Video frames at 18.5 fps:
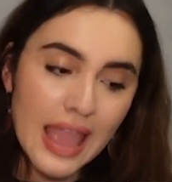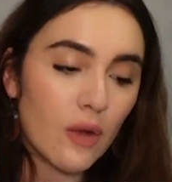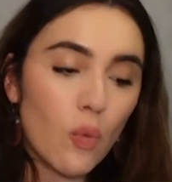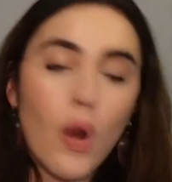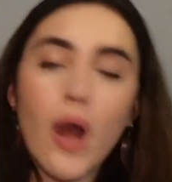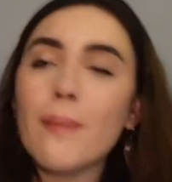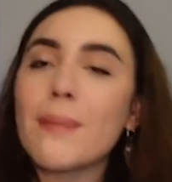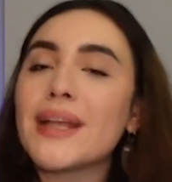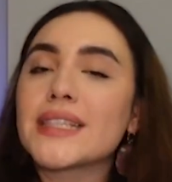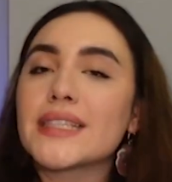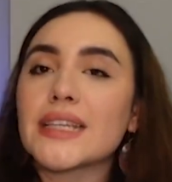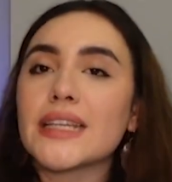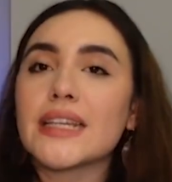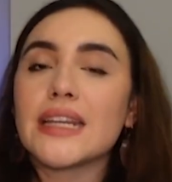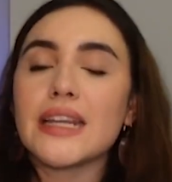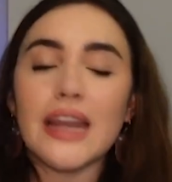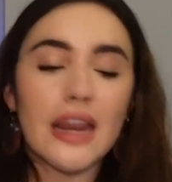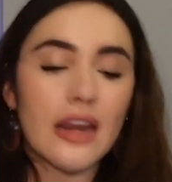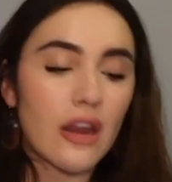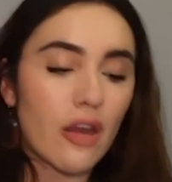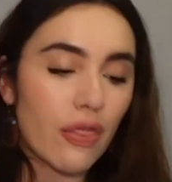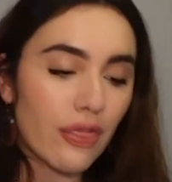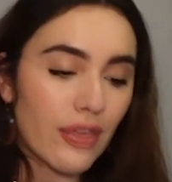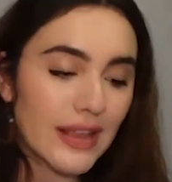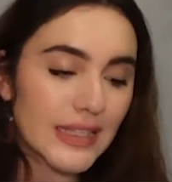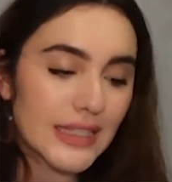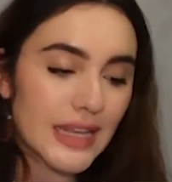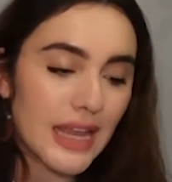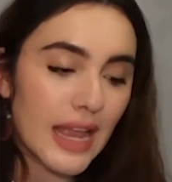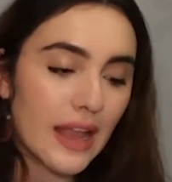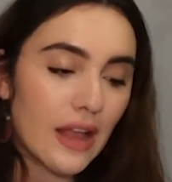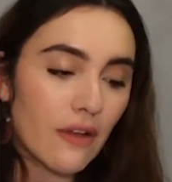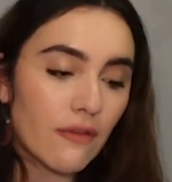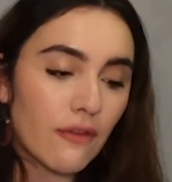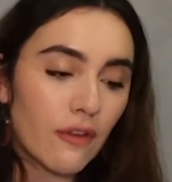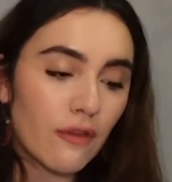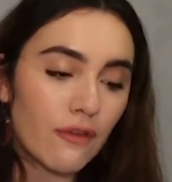while maintaining an
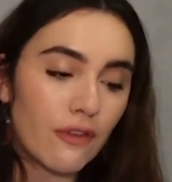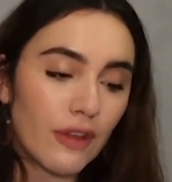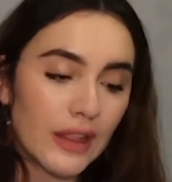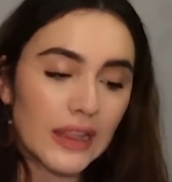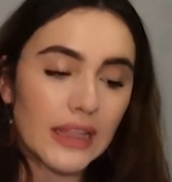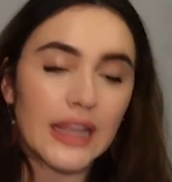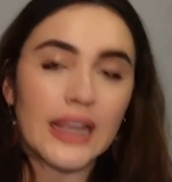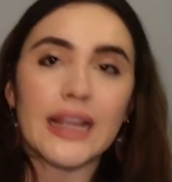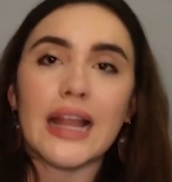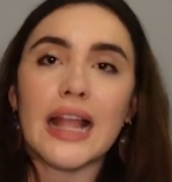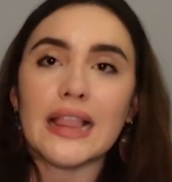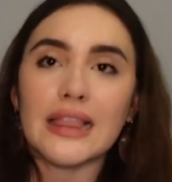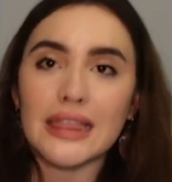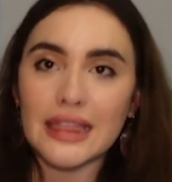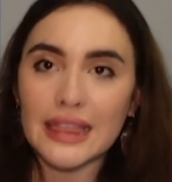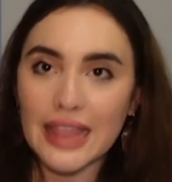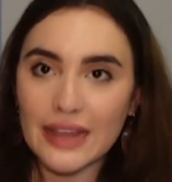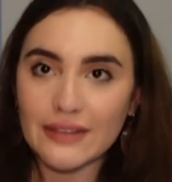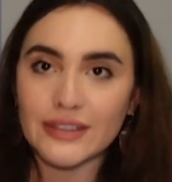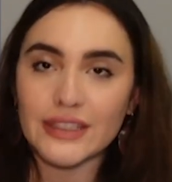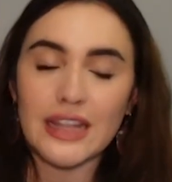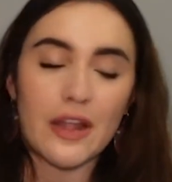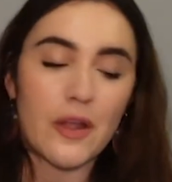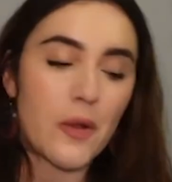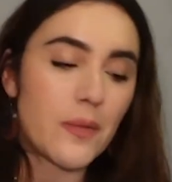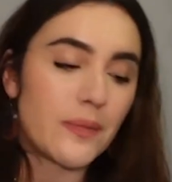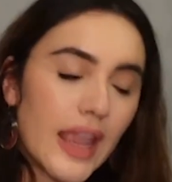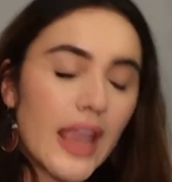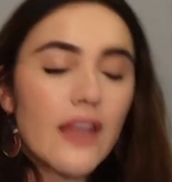authentic, fulfilling lifestyle.